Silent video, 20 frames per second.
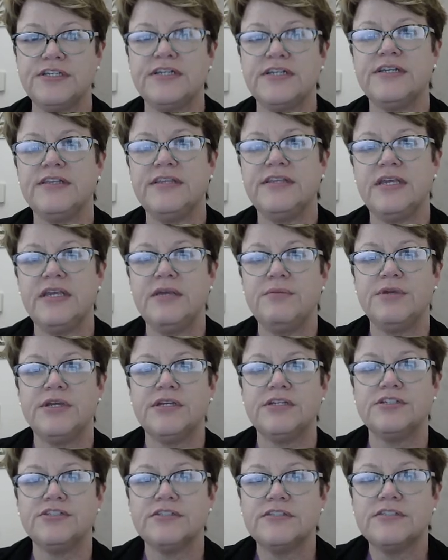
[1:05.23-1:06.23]
it in the
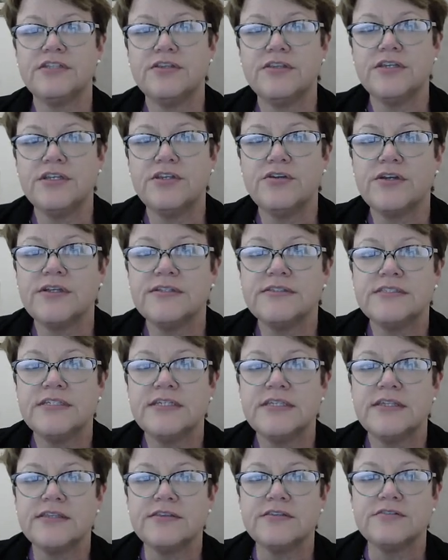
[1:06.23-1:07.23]
image is so that you can
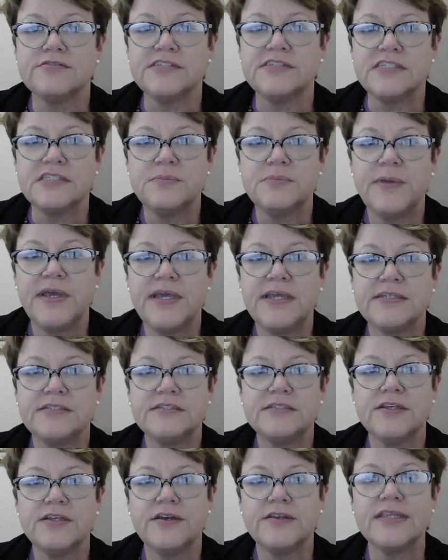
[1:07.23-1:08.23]
see that there's a
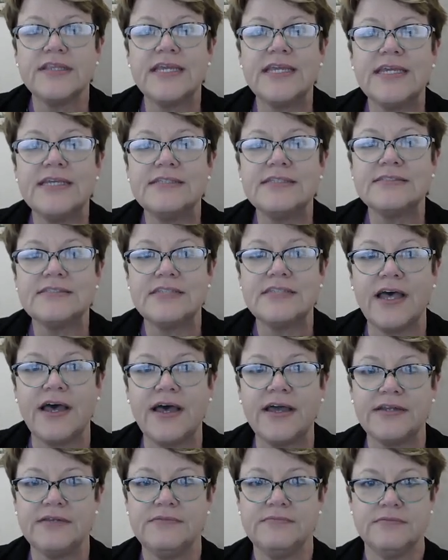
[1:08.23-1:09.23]
space on the
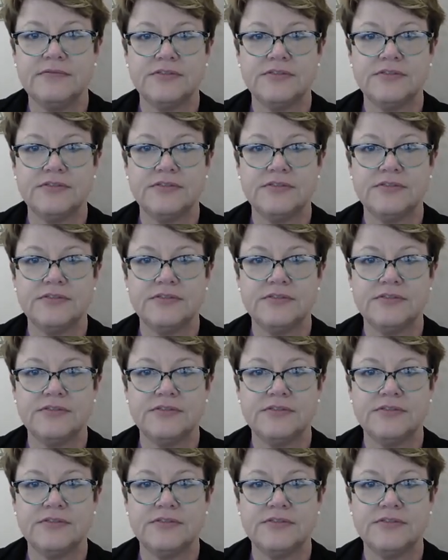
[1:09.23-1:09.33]
inside.